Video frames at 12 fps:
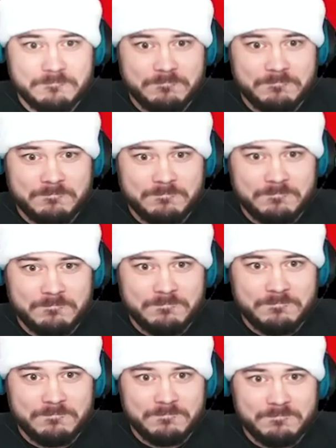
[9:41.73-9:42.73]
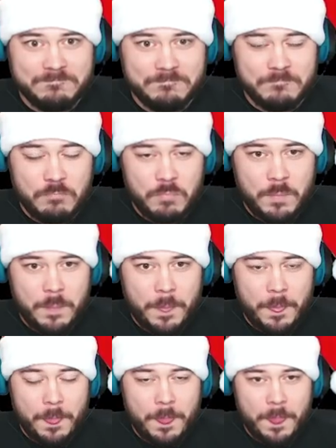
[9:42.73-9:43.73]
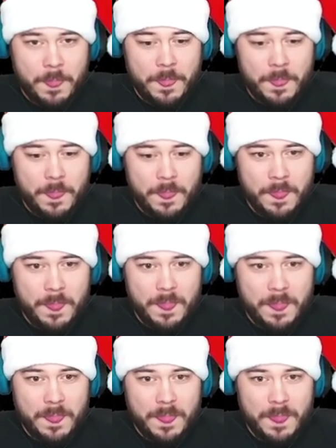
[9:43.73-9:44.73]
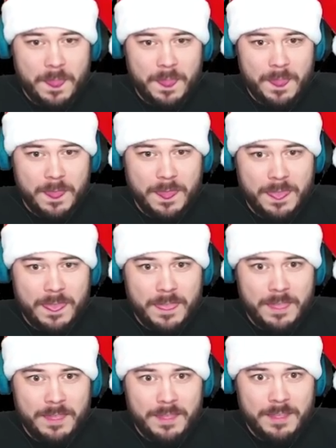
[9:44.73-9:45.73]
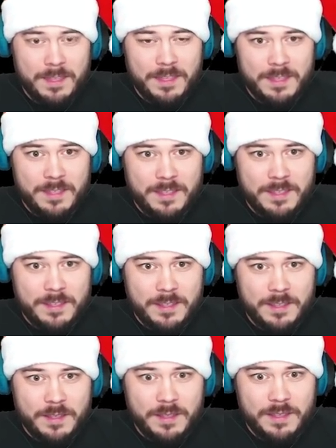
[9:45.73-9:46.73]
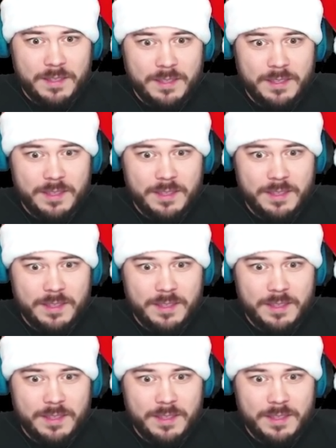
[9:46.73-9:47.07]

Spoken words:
(no one is talking)